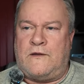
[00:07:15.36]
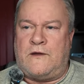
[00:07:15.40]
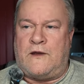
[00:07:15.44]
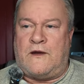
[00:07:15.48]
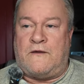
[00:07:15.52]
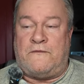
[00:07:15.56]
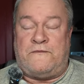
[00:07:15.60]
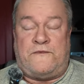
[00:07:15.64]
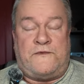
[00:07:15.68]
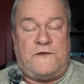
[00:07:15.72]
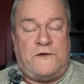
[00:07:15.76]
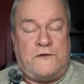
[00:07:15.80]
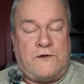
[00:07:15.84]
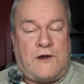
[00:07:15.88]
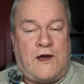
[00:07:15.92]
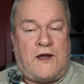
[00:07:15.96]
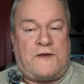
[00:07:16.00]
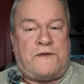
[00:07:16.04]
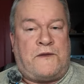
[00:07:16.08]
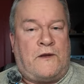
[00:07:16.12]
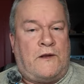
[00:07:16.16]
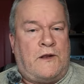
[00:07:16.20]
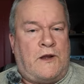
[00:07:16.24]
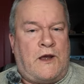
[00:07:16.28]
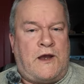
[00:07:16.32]
I do
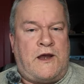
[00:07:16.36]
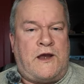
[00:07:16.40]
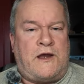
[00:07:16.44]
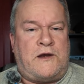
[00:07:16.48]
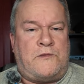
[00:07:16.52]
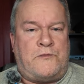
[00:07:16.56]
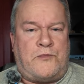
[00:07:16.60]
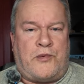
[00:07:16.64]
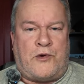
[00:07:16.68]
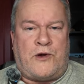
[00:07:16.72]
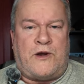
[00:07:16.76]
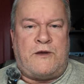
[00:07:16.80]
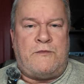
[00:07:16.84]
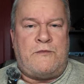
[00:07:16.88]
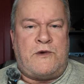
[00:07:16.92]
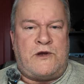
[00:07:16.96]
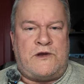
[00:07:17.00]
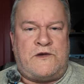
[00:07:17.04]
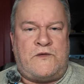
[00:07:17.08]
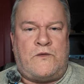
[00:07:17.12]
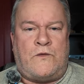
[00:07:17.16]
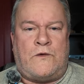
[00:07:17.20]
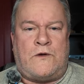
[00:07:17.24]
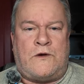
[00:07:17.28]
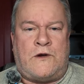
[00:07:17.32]
got the land pretty
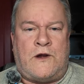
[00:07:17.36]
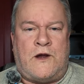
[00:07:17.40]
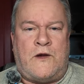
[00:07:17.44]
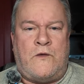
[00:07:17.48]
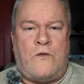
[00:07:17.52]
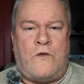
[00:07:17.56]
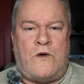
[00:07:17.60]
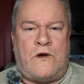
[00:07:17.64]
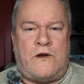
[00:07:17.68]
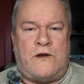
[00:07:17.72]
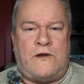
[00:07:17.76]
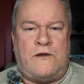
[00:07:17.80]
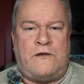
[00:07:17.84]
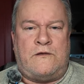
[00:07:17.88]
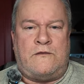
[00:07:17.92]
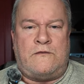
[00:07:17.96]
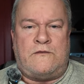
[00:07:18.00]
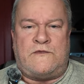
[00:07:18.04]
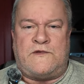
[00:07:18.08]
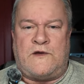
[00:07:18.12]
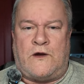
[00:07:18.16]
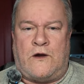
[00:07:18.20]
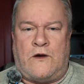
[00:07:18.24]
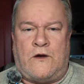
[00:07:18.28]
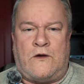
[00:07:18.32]
much where I want it.
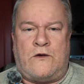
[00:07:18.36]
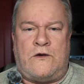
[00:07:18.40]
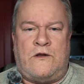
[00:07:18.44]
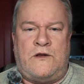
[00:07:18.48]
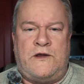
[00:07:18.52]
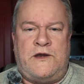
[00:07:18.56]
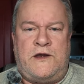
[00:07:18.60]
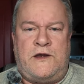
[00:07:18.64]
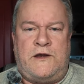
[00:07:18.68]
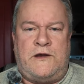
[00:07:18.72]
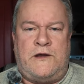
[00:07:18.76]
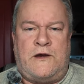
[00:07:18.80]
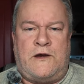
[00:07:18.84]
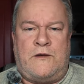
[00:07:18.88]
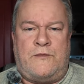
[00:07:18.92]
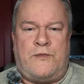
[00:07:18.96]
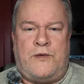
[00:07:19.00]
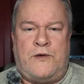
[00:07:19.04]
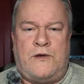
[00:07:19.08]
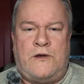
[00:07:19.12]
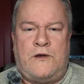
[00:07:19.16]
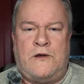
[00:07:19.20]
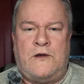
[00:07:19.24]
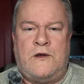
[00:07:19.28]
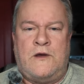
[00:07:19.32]
It's all cleaned
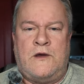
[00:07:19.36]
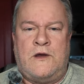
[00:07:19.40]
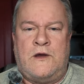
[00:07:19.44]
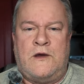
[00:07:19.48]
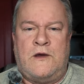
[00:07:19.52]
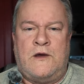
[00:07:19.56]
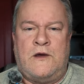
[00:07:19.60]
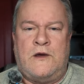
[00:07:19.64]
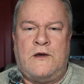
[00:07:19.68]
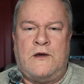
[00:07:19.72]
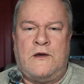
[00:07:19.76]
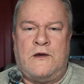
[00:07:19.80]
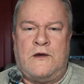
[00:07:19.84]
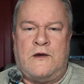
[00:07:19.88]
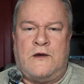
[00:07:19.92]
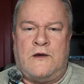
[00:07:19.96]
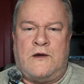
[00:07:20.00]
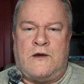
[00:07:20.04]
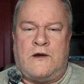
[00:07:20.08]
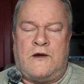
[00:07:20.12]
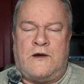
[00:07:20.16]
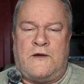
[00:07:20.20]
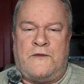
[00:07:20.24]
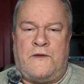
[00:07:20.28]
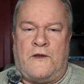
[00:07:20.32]
up.
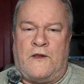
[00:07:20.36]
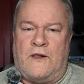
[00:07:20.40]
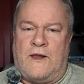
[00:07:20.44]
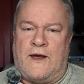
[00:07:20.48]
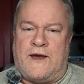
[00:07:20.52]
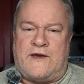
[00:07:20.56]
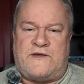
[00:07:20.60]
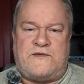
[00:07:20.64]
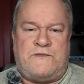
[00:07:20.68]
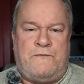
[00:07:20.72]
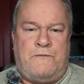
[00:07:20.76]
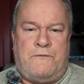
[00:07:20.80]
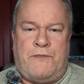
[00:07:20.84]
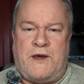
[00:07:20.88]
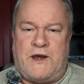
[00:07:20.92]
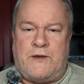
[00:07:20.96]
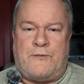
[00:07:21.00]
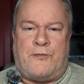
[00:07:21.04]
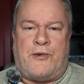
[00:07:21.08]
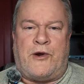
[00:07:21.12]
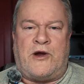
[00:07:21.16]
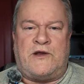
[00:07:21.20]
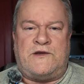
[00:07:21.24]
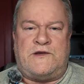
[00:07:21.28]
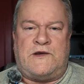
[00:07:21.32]
Uh, the last
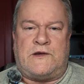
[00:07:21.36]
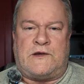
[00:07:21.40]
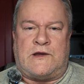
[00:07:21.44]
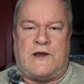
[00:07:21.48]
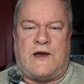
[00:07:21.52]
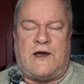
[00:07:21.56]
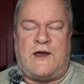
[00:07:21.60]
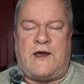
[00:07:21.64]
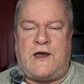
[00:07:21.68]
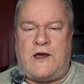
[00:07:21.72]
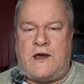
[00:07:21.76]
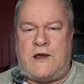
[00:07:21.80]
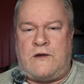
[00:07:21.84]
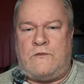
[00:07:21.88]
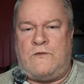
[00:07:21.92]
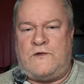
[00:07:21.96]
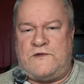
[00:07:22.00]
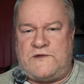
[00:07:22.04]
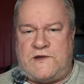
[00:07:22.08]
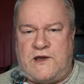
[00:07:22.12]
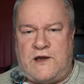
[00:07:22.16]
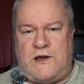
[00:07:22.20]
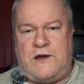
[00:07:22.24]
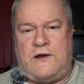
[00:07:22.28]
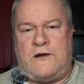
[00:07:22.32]
big project I had
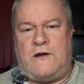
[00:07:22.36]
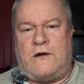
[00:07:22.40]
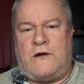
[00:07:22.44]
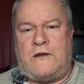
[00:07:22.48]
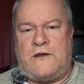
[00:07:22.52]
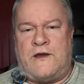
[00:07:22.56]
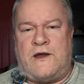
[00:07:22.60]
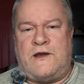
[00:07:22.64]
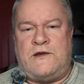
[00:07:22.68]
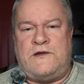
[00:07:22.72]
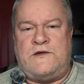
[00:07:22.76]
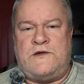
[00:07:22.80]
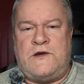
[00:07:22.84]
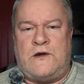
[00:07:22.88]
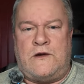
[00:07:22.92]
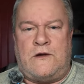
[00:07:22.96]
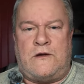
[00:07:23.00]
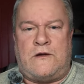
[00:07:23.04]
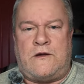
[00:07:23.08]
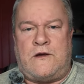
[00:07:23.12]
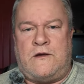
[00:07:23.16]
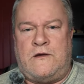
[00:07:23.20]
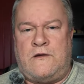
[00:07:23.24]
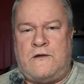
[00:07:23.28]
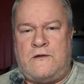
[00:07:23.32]
was getting all that
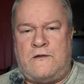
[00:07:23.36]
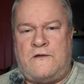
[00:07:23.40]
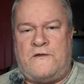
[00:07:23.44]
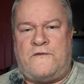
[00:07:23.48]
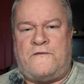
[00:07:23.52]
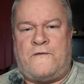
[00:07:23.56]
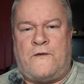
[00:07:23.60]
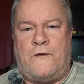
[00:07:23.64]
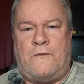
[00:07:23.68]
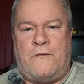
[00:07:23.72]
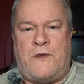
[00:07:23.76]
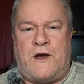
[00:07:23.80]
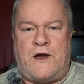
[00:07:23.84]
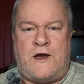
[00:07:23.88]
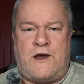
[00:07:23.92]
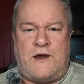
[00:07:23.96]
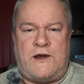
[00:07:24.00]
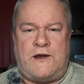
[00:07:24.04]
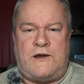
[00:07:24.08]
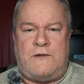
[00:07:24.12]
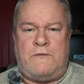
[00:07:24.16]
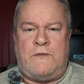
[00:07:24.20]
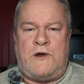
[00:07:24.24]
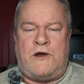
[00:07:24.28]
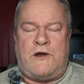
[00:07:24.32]
junk from
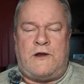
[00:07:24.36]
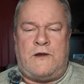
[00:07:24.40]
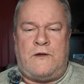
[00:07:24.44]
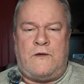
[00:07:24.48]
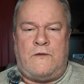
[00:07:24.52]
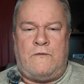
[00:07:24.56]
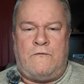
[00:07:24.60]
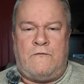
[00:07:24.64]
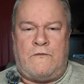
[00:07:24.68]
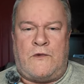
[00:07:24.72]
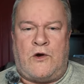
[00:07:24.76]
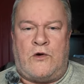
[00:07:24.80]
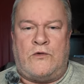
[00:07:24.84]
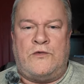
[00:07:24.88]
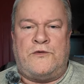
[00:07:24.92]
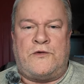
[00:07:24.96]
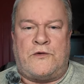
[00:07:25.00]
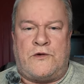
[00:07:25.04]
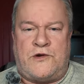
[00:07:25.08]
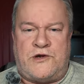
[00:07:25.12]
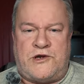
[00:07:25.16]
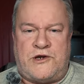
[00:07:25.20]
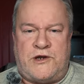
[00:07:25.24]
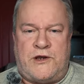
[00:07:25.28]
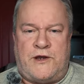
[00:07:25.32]
behind my
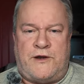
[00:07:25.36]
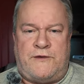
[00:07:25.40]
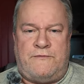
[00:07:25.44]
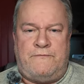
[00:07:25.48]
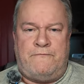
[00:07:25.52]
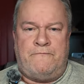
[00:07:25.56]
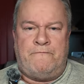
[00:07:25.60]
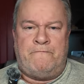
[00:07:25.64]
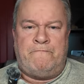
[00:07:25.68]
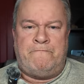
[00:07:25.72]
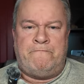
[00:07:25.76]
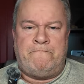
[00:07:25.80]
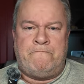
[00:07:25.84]
older shed.